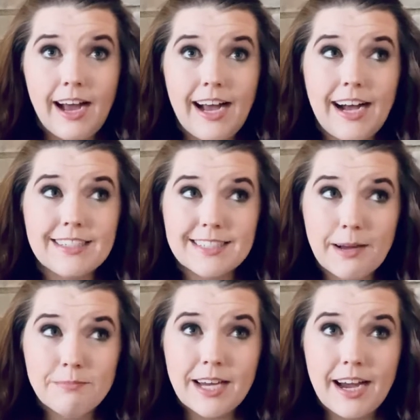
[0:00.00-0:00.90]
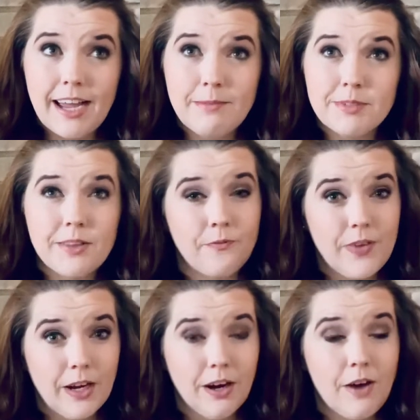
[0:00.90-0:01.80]
Sometimes the
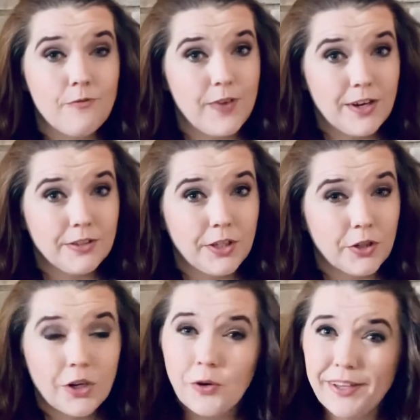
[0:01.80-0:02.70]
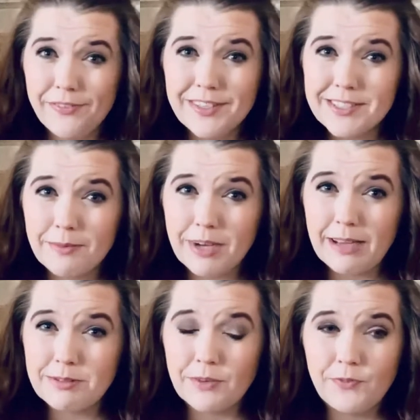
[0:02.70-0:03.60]
fear of failure, or even
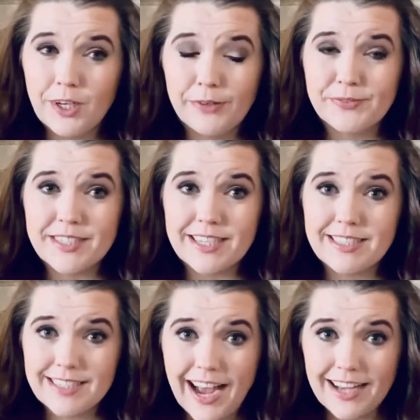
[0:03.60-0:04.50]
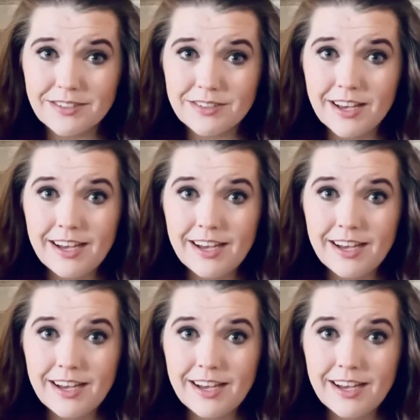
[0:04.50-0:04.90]
sometimes the fear of success,